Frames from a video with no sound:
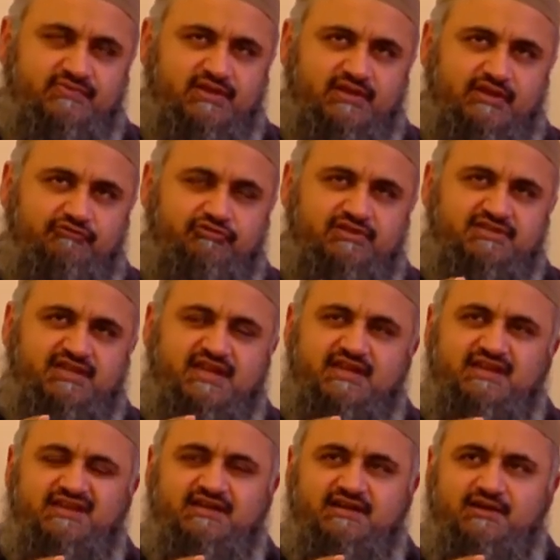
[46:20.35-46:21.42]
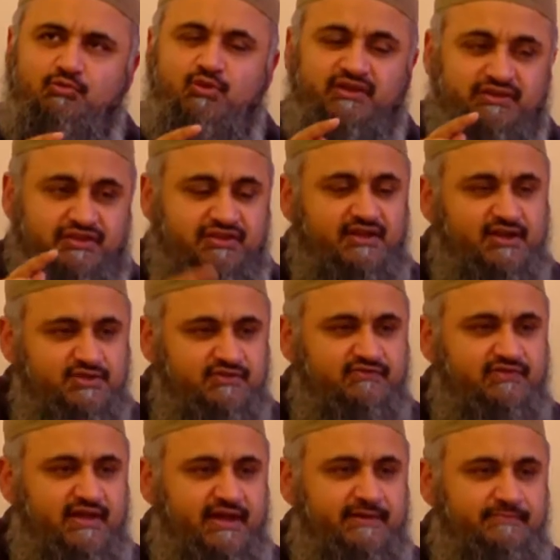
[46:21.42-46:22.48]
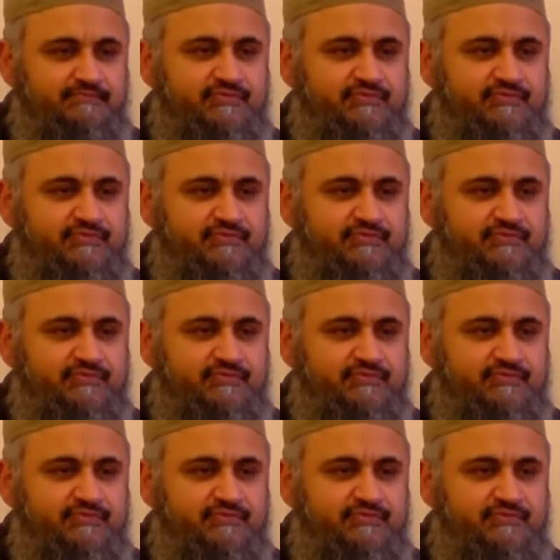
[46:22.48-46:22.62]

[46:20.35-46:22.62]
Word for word: if we take uh, one third of that,